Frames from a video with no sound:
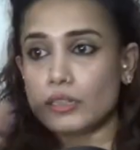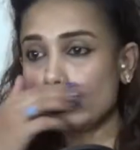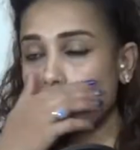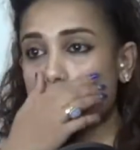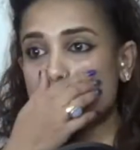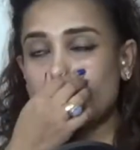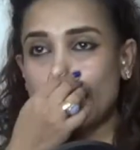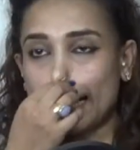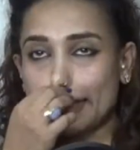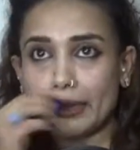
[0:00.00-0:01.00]
That's because I
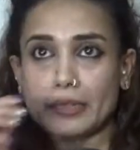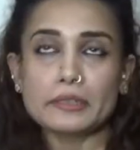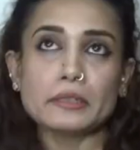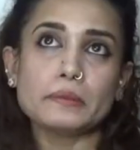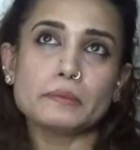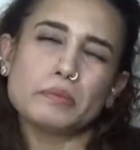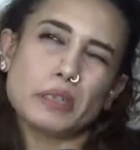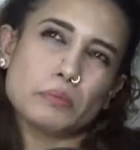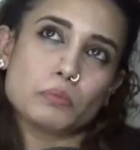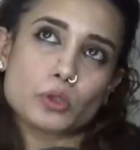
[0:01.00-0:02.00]
had taken a
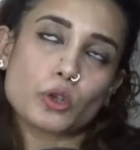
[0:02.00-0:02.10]
um,